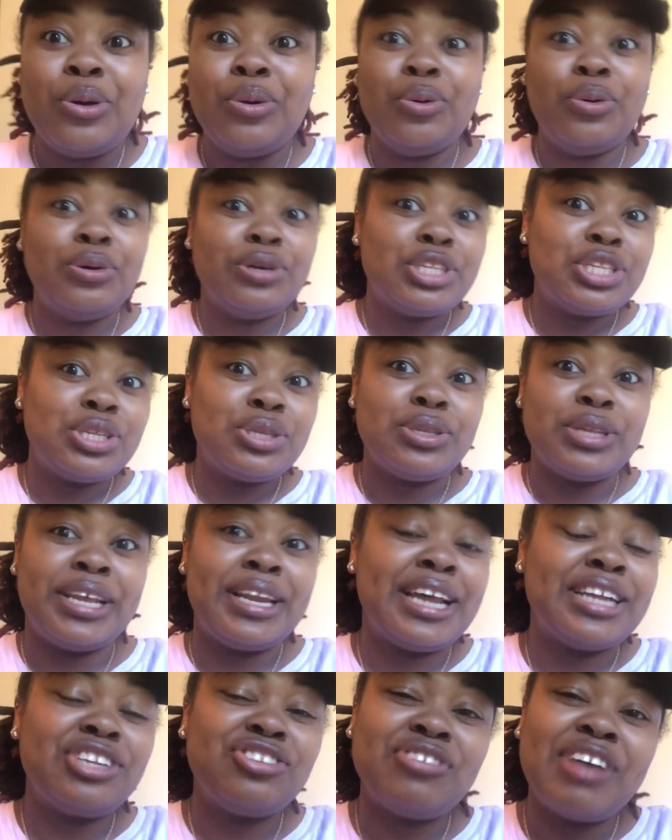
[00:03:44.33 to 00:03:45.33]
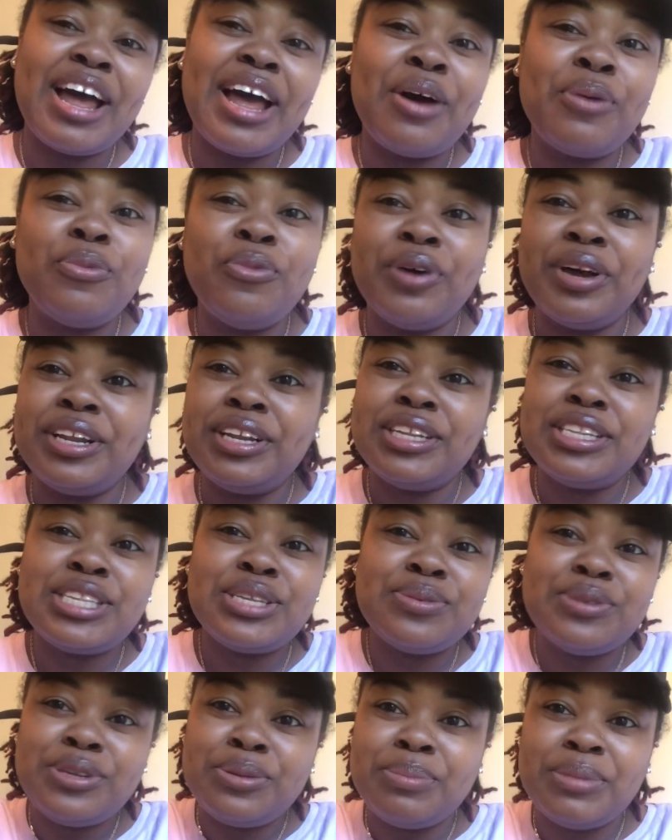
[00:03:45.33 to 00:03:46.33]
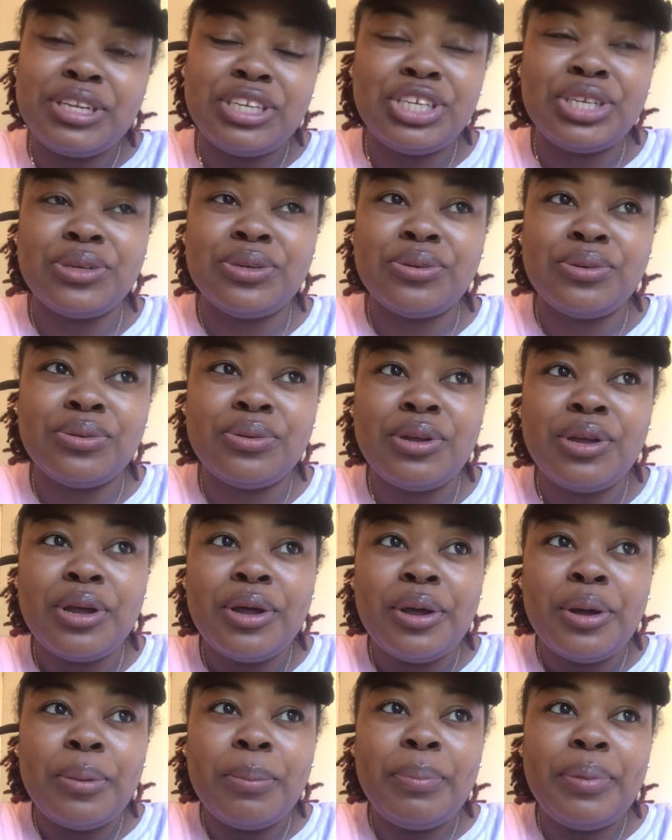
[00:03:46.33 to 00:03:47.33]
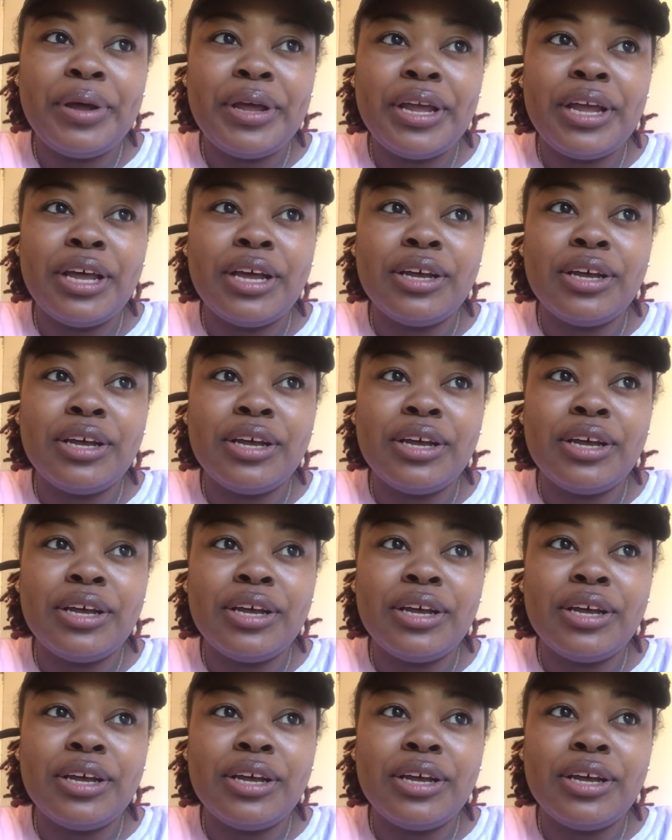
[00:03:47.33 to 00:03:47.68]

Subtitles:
And I tried 1 and 2 dimensional, but